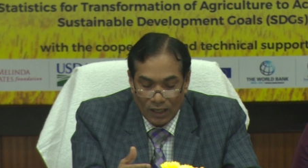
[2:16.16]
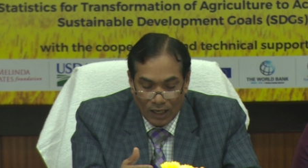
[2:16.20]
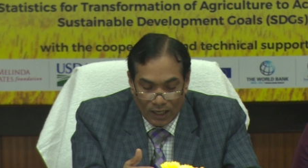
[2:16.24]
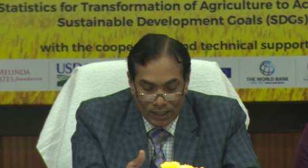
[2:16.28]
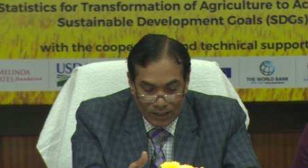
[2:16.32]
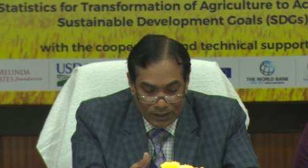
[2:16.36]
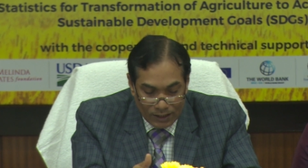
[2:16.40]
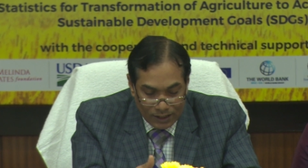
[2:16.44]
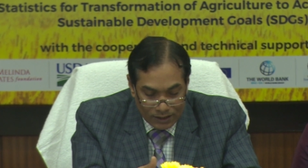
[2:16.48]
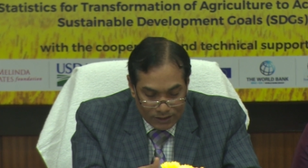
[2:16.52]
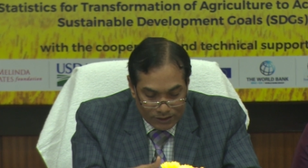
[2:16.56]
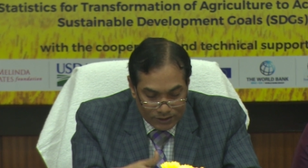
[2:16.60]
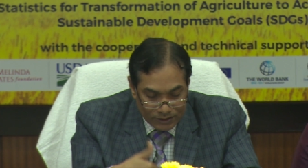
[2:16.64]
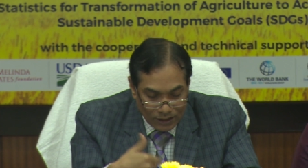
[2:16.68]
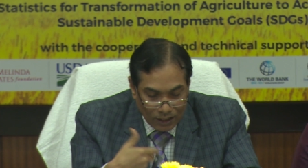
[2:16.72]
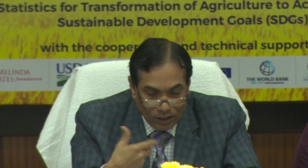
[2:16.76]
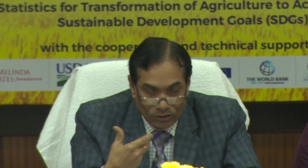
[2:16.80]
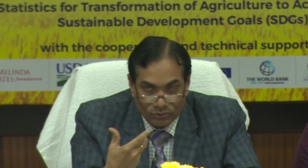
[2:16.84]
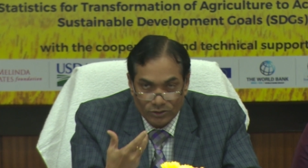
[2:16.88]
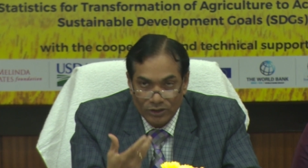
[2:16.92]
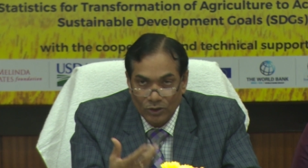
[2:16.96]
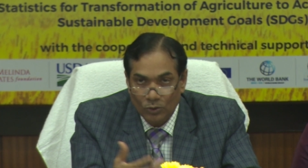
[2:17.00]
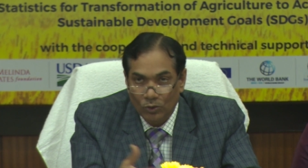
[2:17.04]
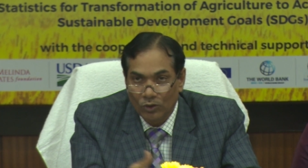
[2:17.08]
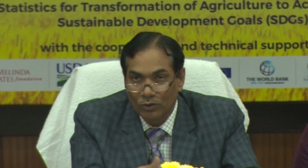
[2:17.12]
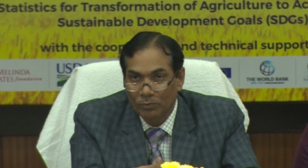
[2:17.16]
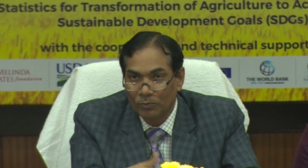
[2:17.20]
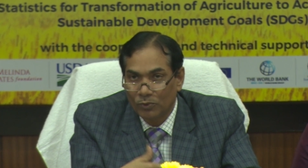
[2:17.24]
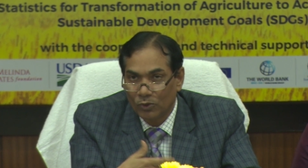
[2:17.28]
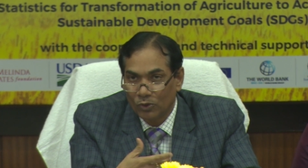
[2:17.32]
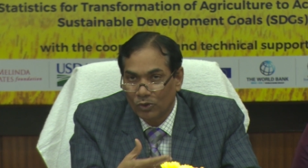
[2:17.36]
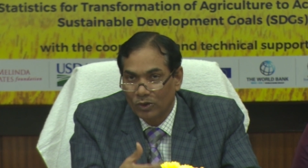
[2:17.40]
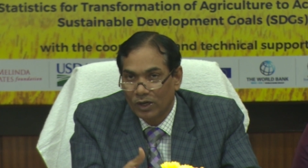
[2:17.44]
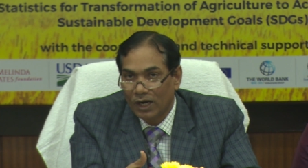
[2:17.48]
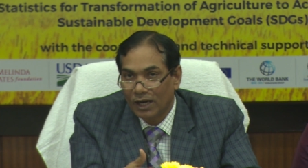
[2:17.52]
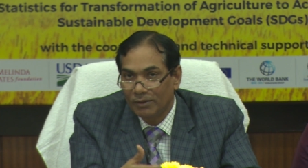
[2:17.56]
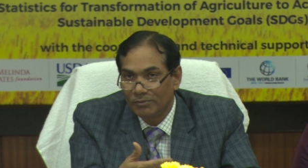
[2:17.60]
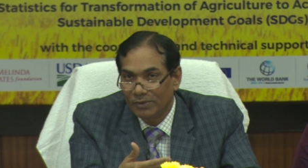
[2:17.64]
and that is how the whole
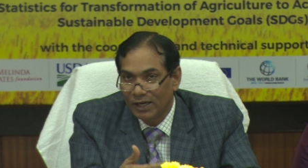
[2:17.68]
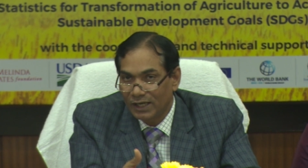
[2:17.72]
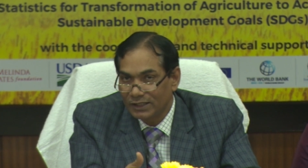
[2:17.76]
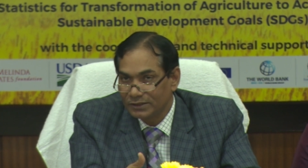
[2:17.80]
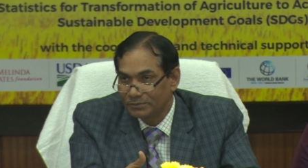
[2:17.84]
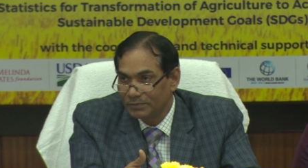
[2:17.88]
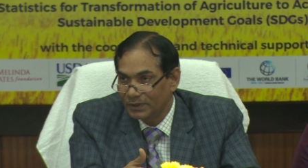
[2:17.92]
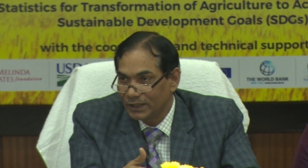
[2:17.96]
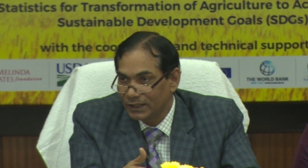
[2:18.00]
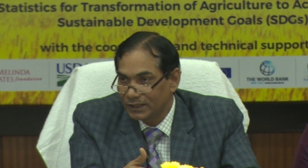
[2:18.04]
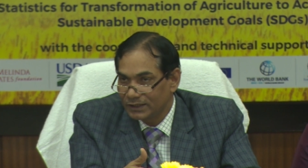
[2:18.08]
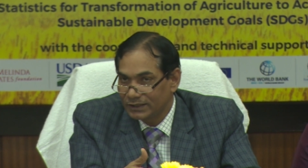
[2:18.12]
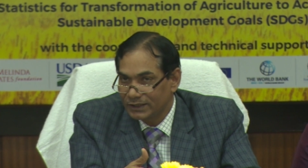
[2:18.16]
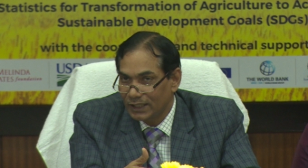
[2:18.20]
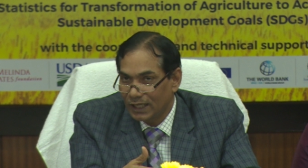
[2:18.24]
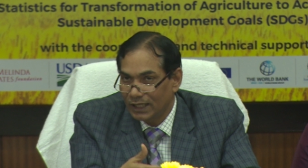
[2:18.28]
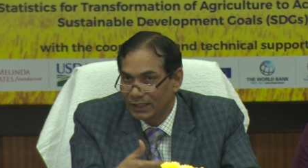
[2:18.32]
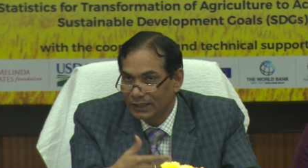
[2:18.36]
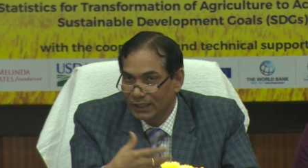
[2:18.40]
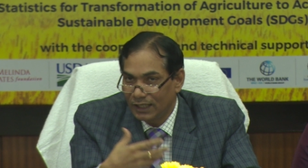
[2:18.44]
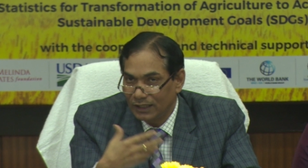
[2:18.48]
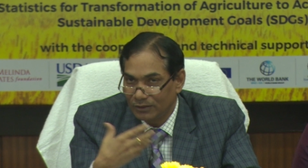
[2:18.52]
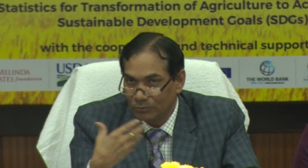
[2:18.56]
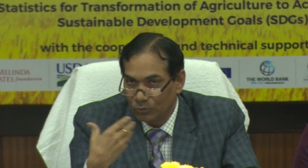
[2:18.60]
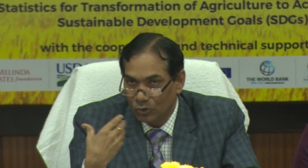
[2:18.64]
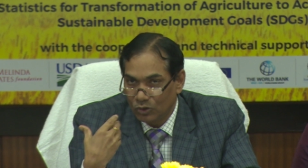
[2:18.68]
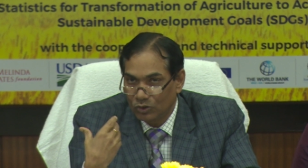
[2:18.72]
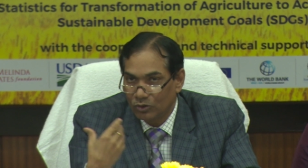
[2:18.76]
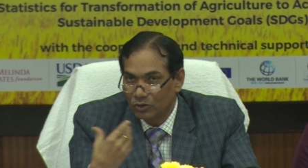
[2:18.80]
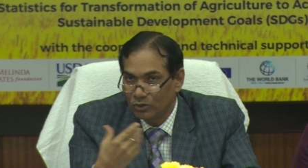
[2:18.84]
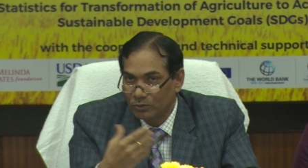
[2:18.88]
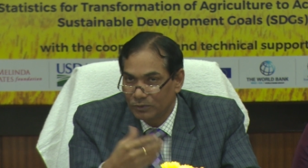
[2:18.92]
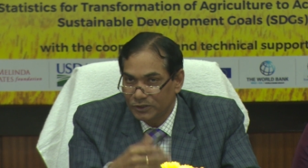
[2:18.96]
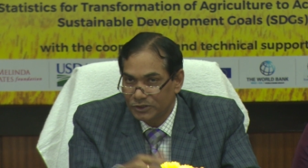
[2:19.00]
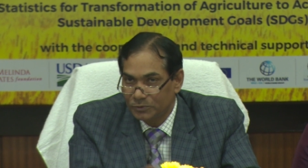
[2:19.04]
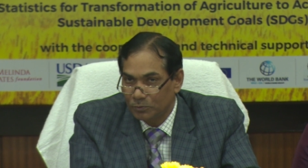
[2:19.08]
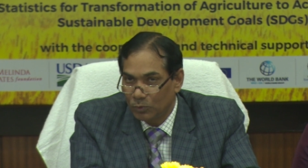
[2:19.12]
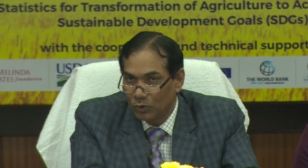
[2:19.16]
program has been designed, and more will
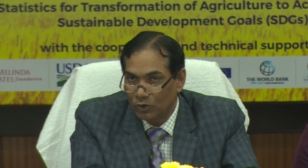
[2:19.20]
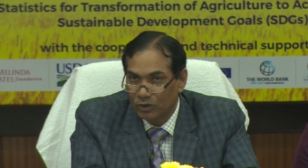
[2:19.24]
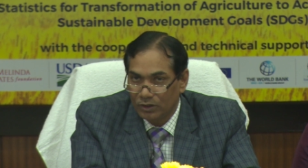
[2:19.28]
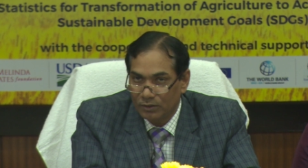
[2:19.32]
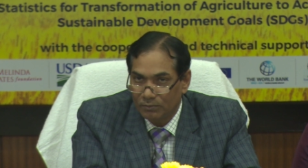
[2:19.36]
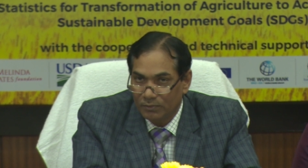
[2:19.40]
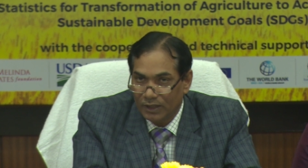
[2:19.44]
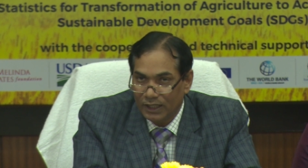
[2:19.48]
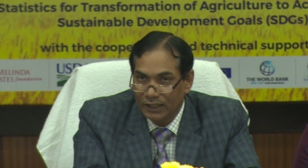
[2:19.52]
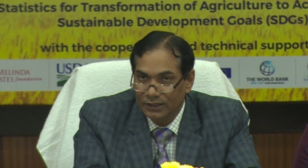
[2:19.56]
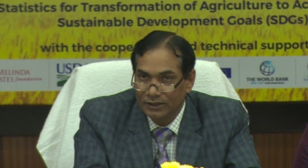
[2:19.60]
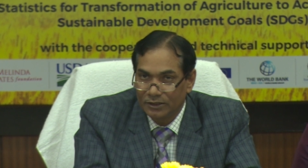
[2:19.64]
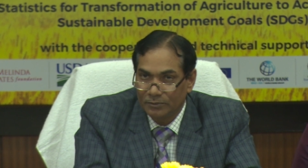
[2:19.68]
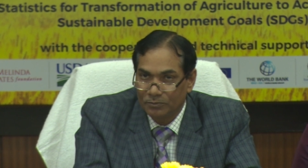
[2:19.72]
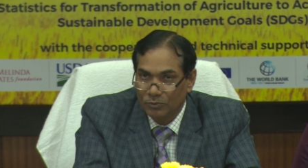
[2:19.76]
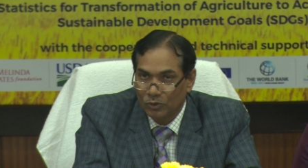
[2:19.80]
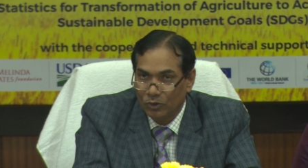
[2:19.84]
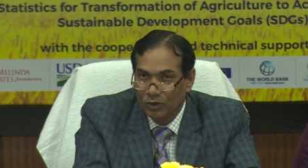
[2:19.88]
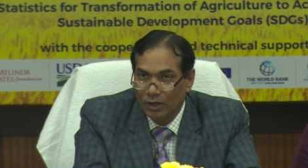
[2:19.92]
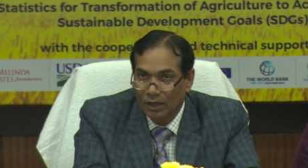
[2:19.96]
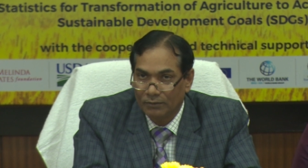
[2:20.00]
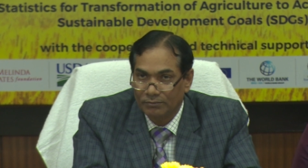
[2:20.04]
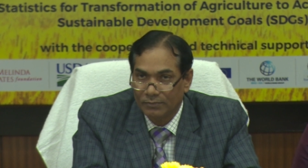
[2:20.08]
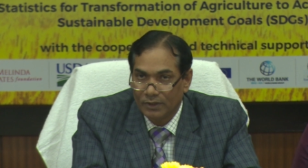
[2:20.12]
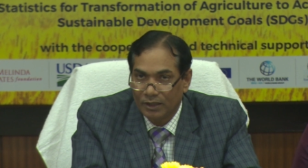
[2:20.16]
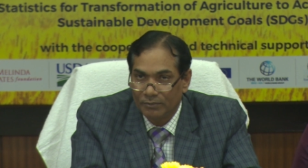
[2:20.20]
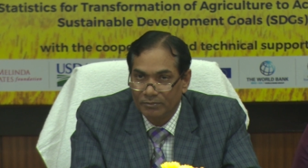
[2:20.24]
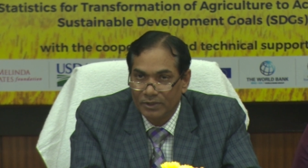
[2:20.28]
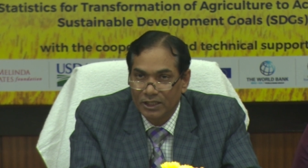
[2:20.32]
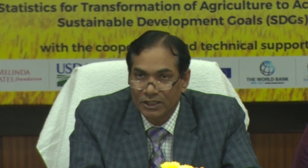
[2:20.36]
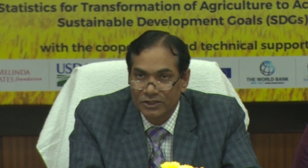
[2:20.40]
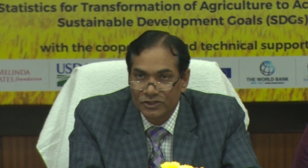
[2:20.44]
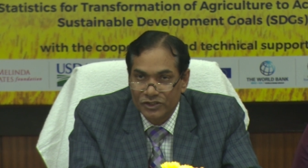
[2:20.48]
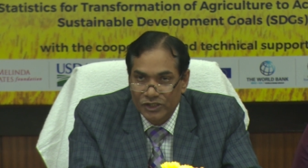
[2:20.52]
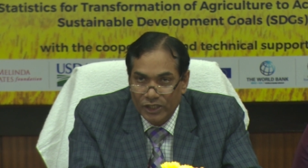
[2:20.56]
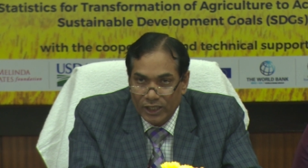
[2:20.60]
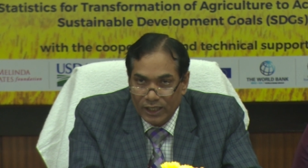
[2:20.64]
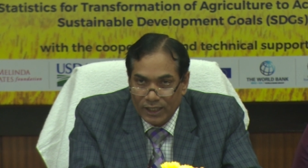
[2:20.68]
be spoken by the program
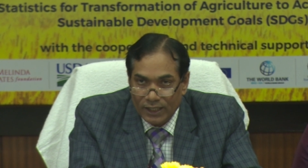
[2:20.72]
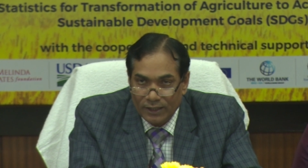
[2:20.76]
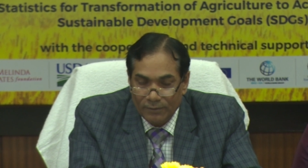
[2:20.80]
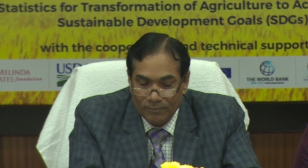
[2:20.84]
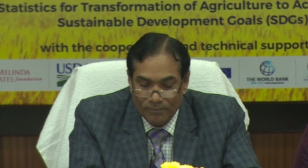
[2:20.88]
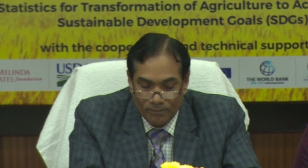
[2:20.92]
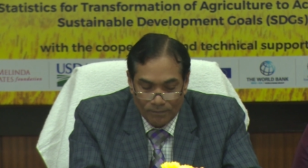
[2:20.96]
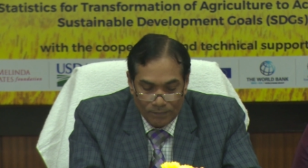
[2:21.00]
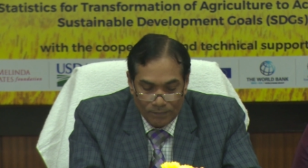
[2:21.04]
committee chair.